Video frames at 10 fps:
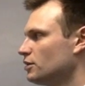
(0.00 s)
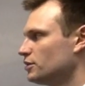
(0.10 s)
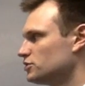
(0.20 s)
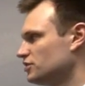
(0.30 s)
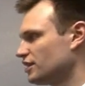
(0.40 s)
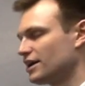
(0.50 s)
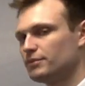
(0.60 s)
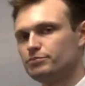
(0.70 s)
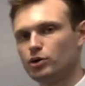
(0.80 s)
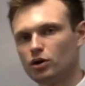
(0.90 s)
which is
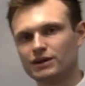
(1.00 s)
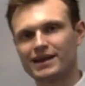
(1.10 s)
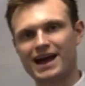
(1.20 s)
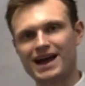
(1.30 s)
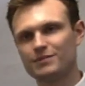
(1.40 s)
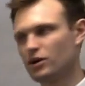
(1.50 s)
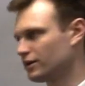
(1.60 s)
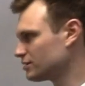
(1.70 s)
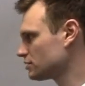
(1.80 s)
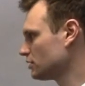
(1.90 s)
a
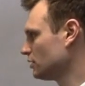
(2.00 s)
polyamide.